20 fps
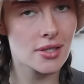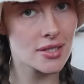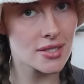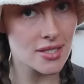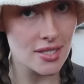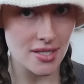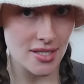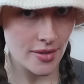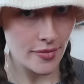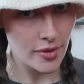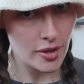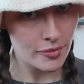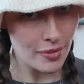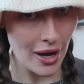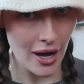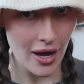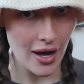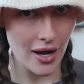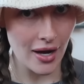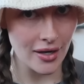did something
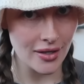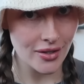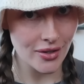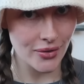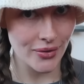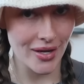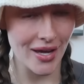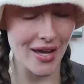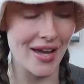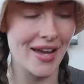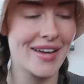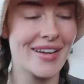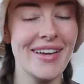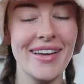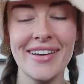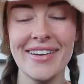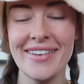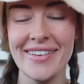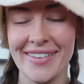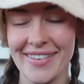bad,
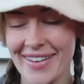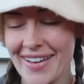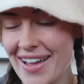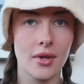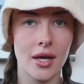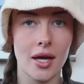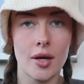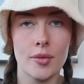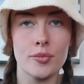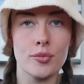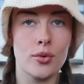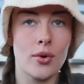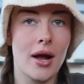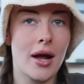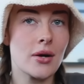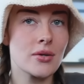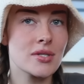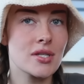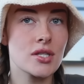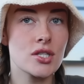okay? I'm
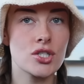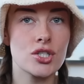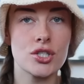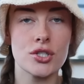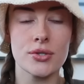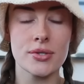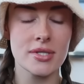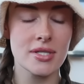browsing the shoe